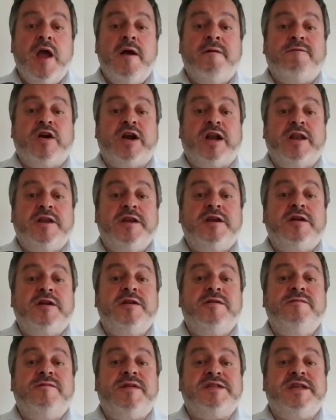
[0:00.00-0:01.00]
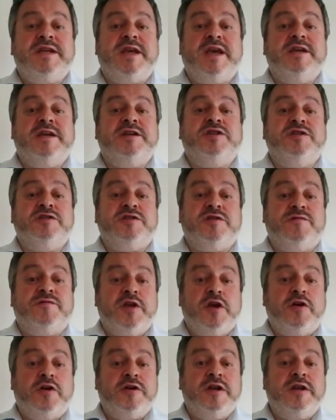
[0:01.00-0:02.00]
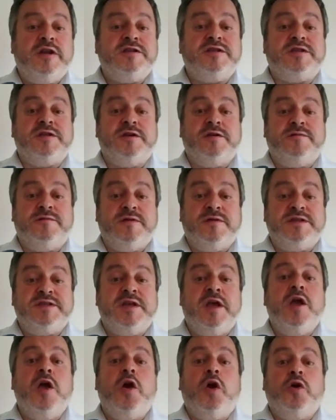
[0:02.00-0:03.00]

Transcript: for clinical investigations of the ocular surface